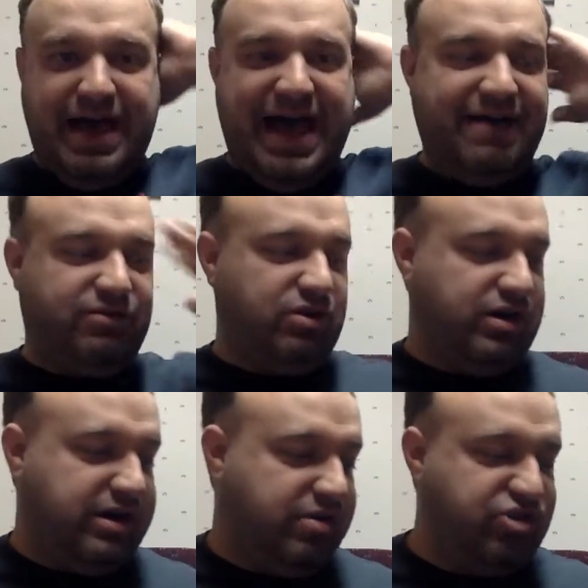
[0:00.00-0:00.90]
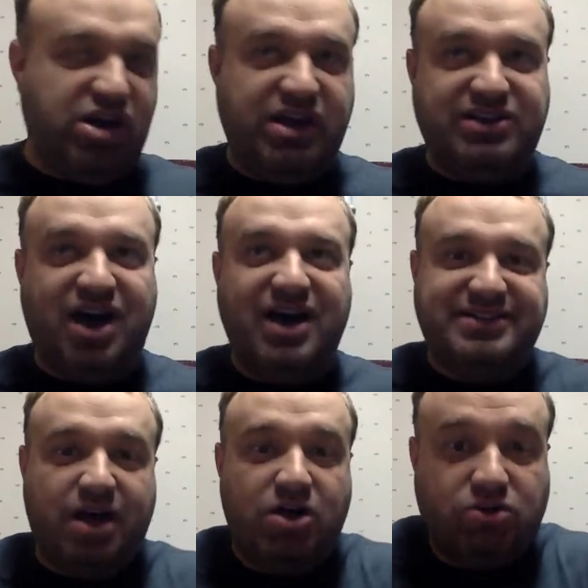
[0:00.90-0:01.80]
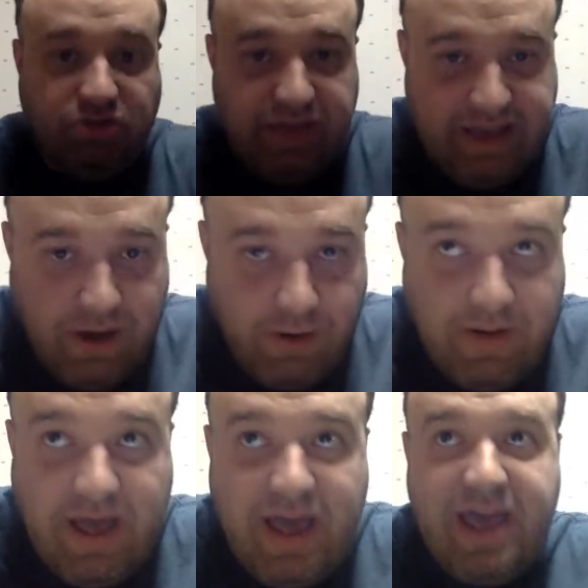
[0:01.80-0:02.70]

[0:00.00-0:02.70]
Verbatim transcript: after, you know, Jerry talks to Uncle Leo